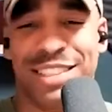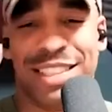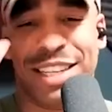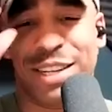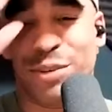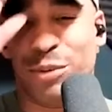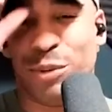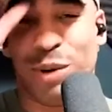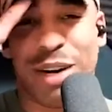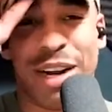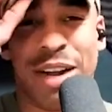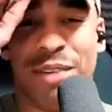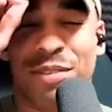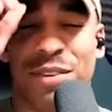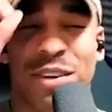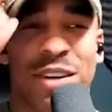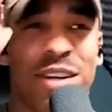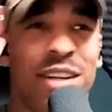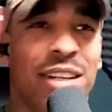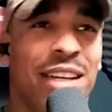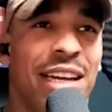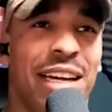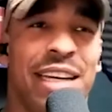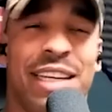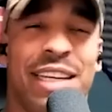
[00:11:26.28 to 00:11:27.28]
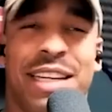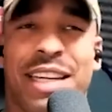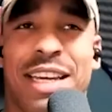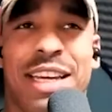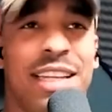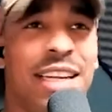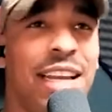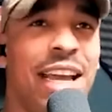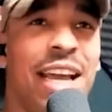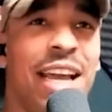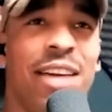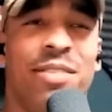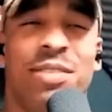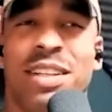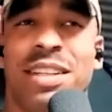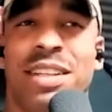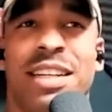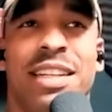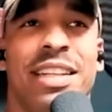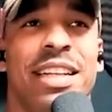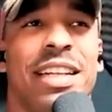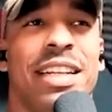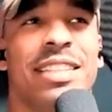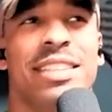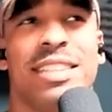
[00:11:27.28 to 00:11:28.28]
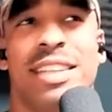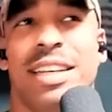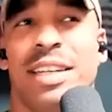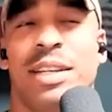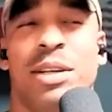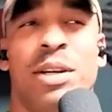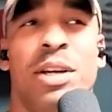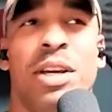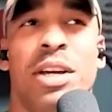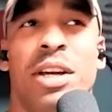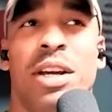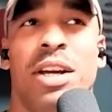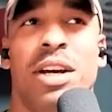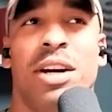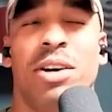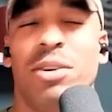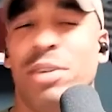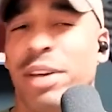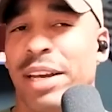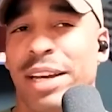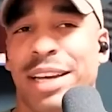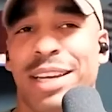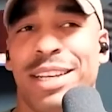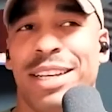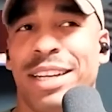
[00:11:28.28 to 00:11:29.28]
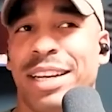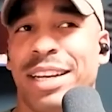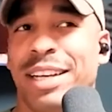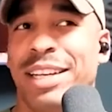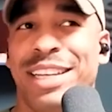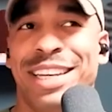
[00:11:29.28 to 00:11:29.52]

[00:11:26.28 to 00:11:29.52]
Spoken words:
And whatever, like in heaven. And it's like, okay,